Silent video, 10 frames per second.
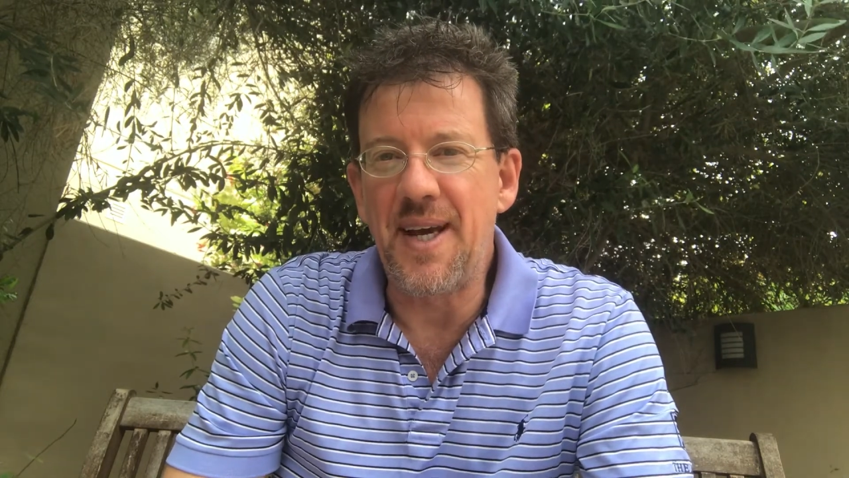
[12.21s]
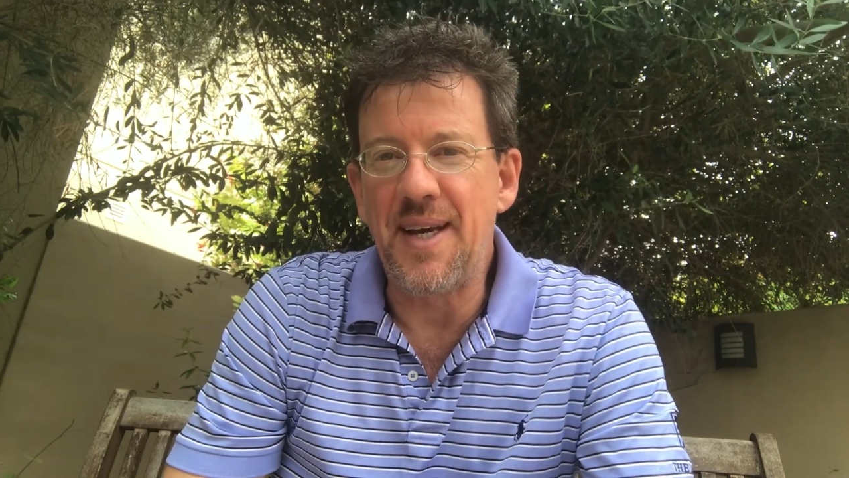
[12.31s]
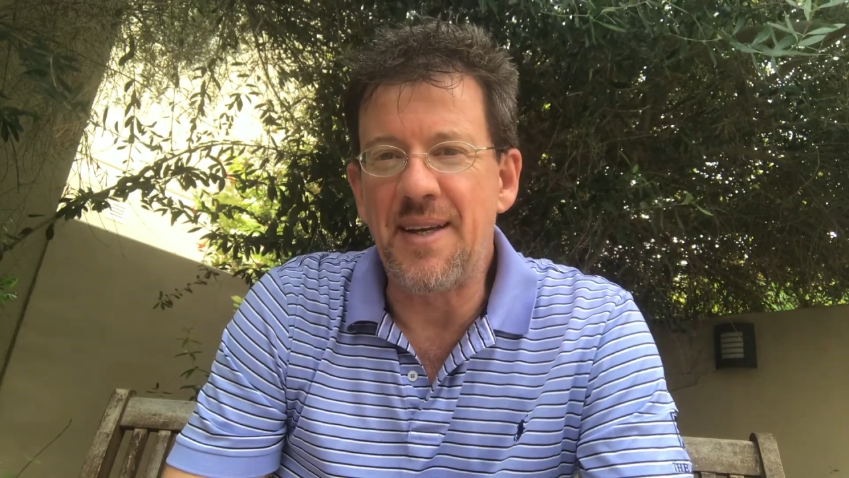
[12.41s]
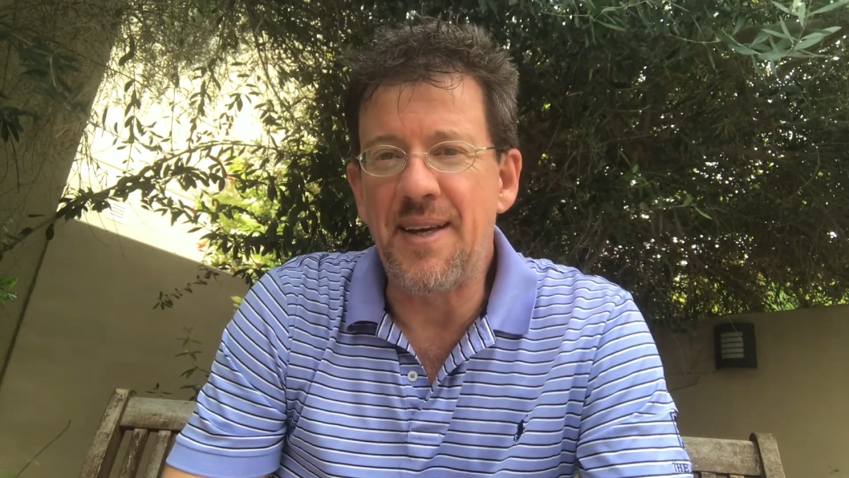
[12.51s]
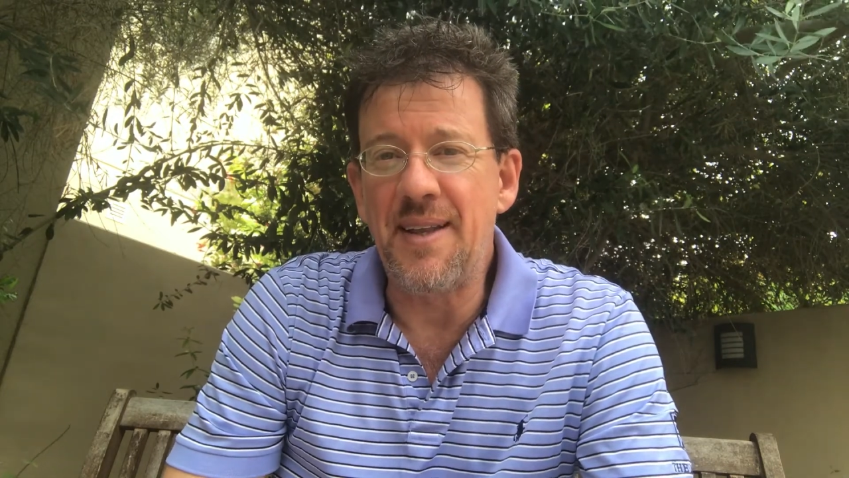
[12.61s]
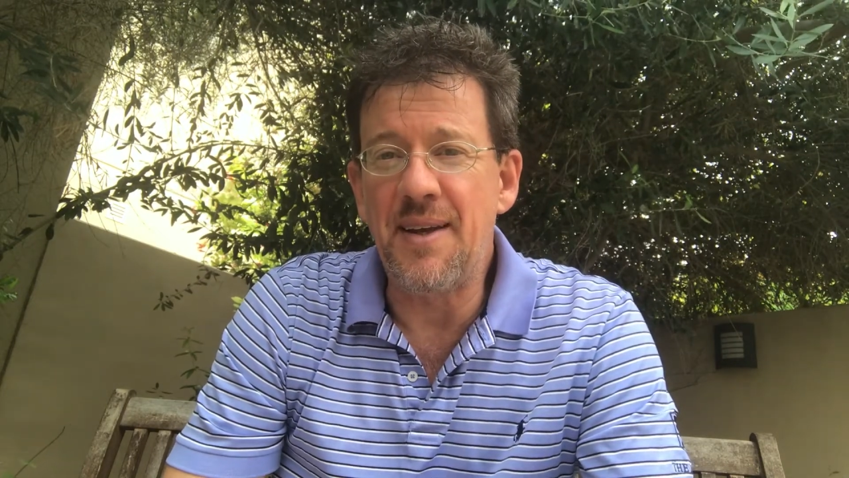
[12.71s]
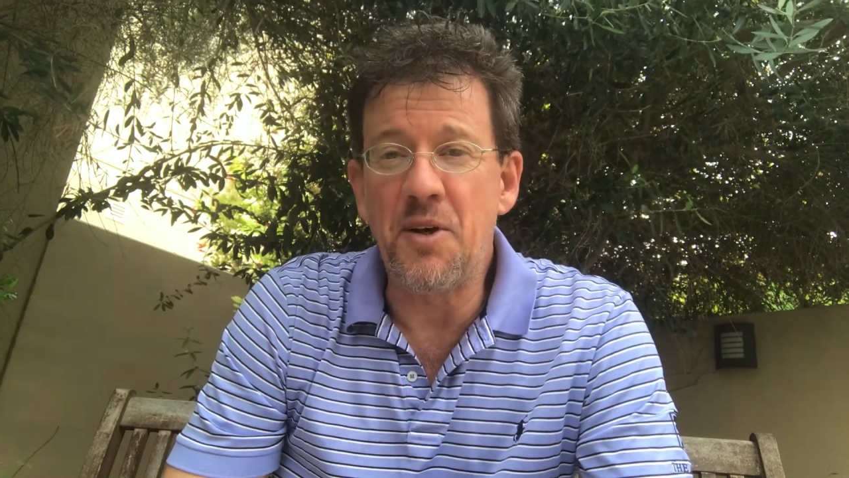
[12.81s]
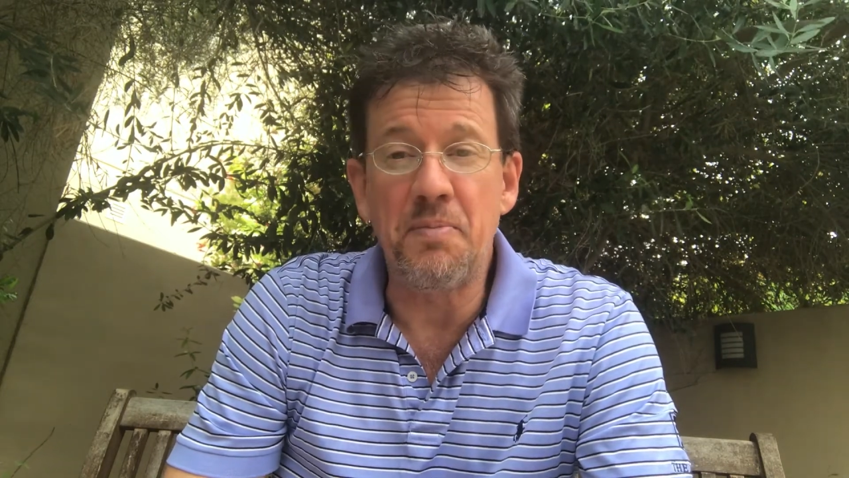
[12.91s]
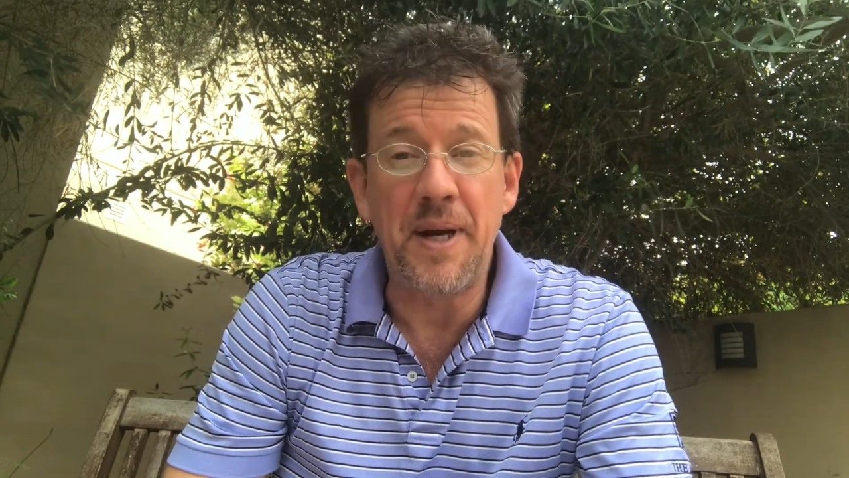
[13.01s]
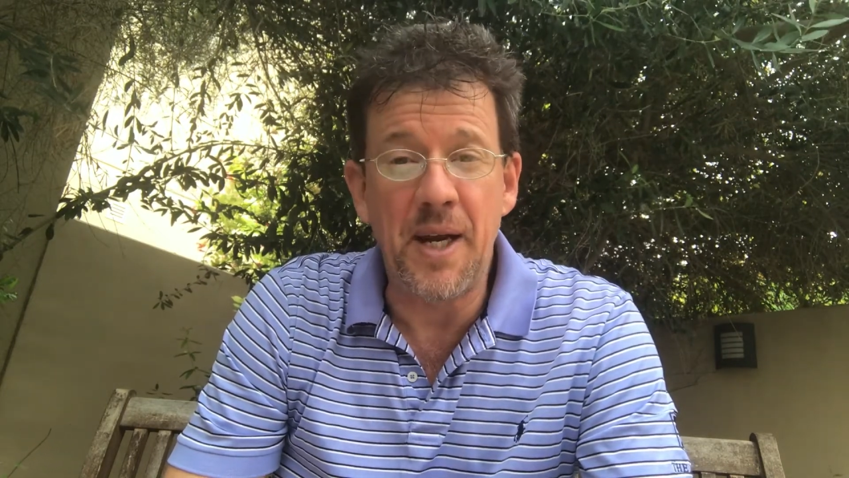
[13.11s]
and they're
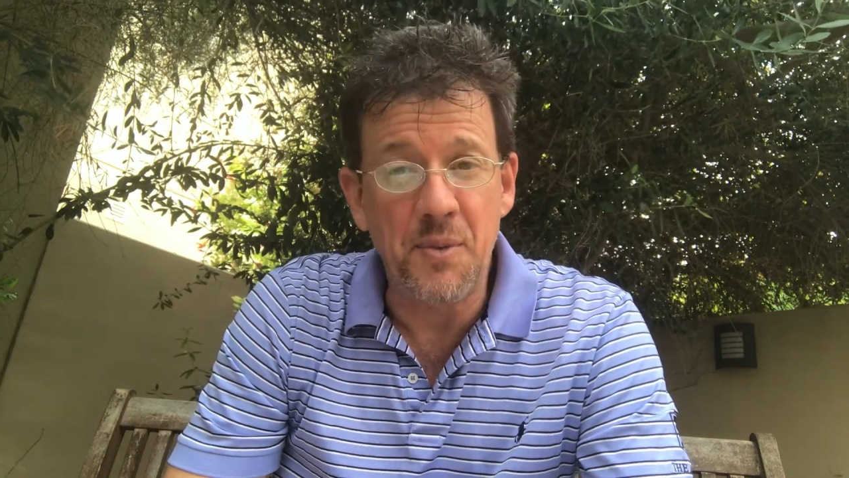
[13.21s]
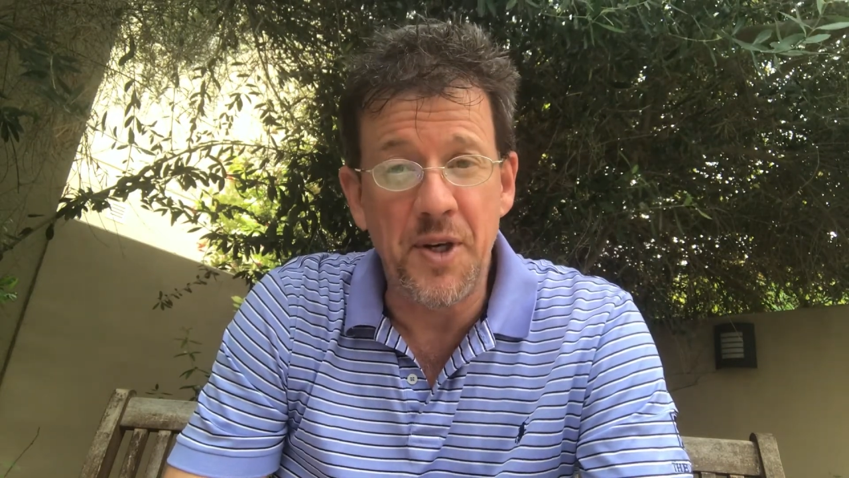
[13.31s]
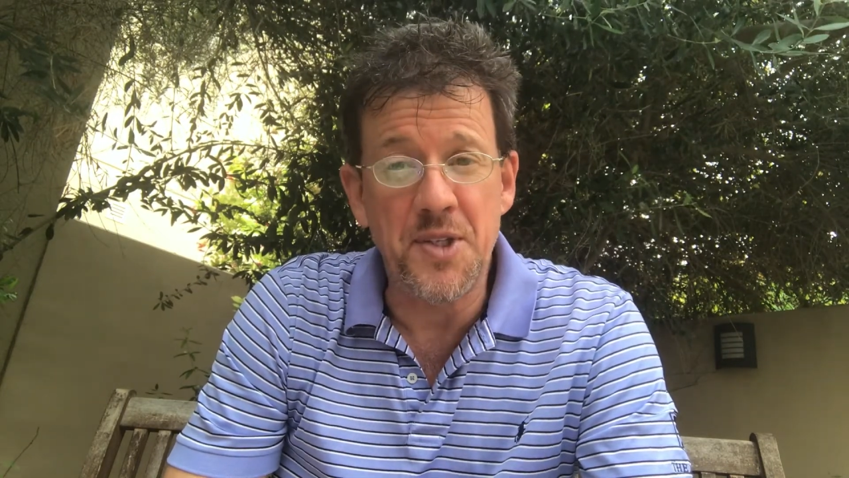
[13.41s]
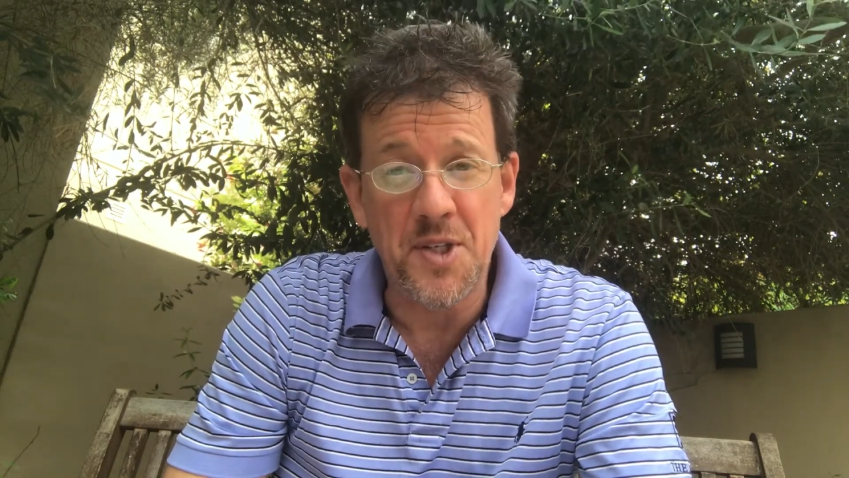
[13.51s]
not bad words